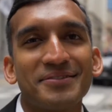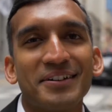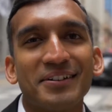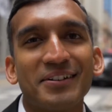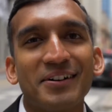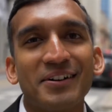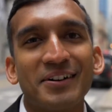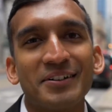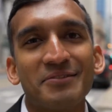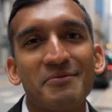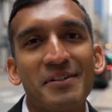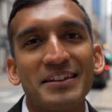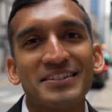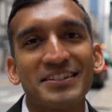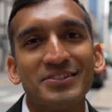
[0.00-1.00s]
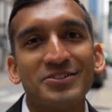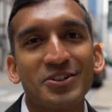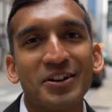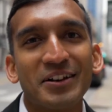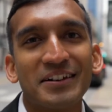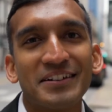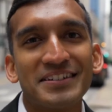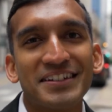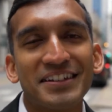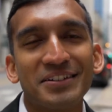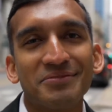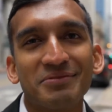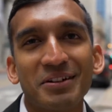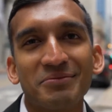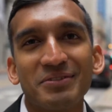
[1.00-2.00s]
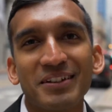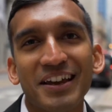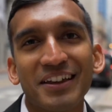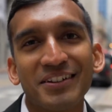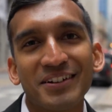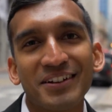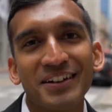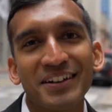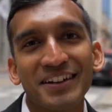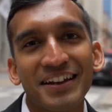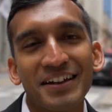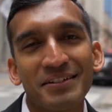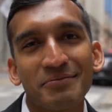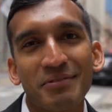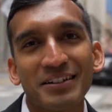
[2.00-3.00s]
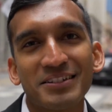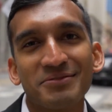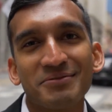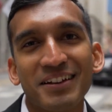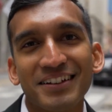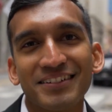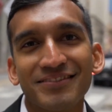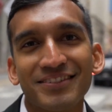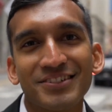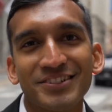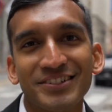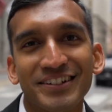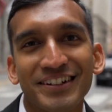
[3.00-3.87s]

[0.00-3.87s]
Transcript: been a long, amazing journey to see them come together and I'm glad to make it official.